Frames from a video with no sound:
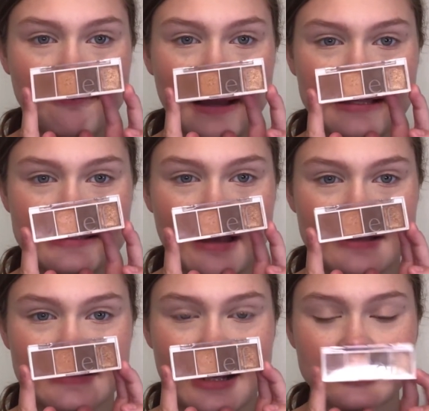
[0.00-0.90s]

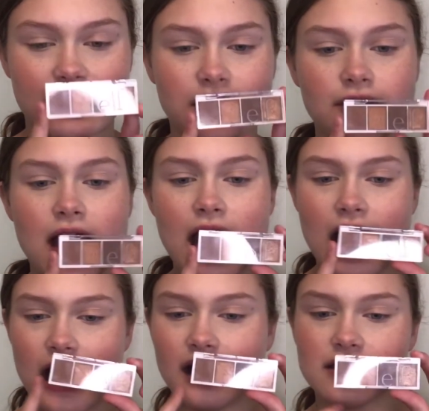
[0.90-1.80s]
bite-sized eyeshadow.
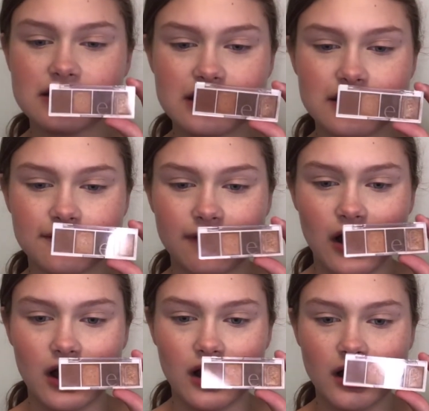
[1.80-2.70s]
I got this in the
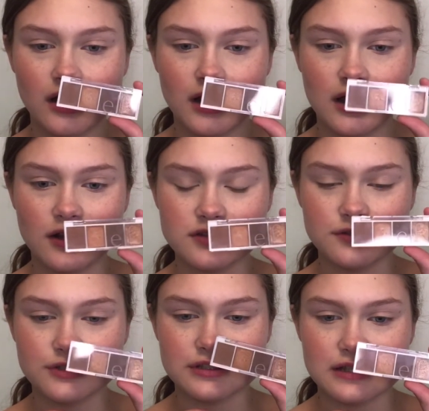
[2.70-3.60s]
fall, and also
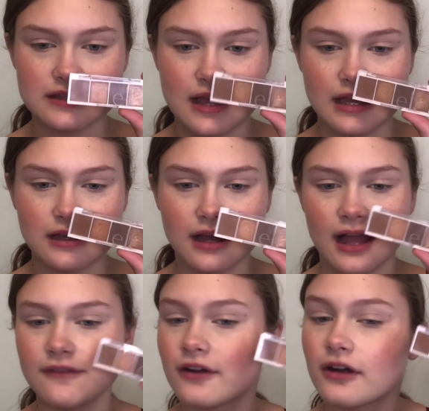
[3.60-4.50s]
just because like
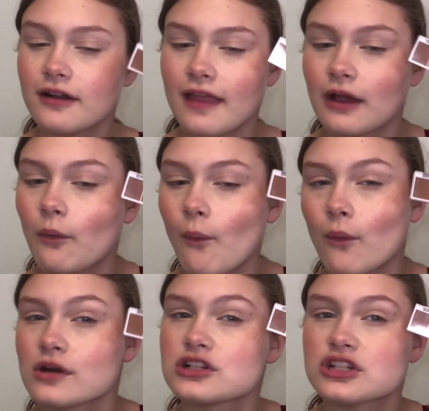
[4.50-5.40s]
I've heard like
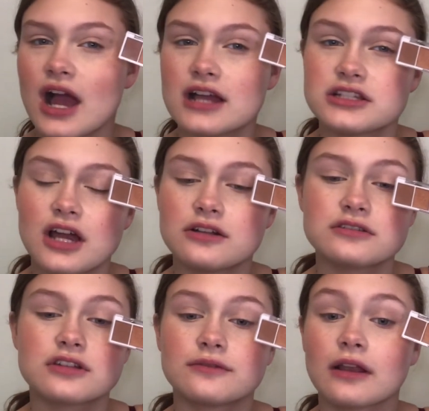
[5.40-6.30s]
orange
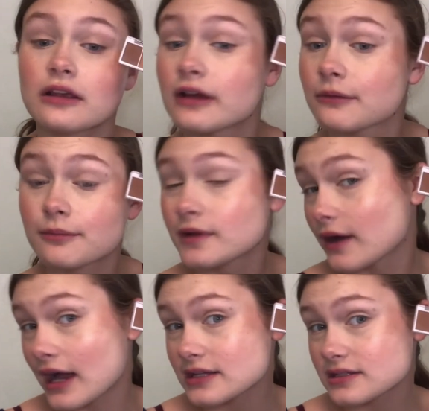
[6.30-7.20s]
eyeshadows go really great with blue
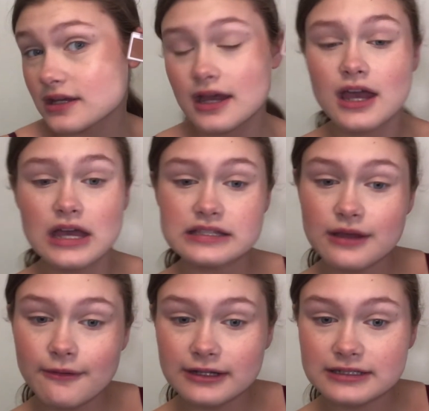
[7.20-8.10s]
eyes, so
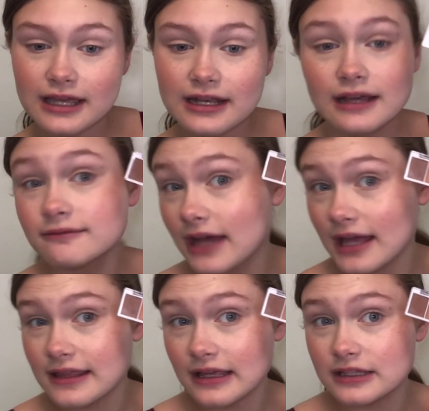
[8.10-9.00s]
I wanted to get it. I
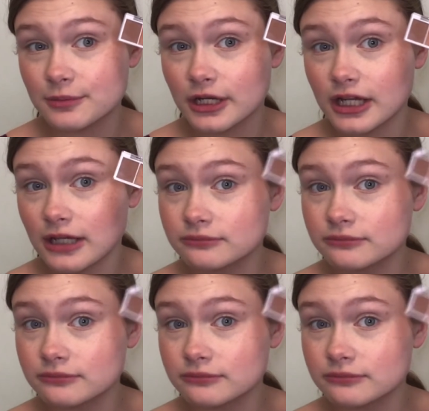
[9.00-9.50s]
think it's pretty.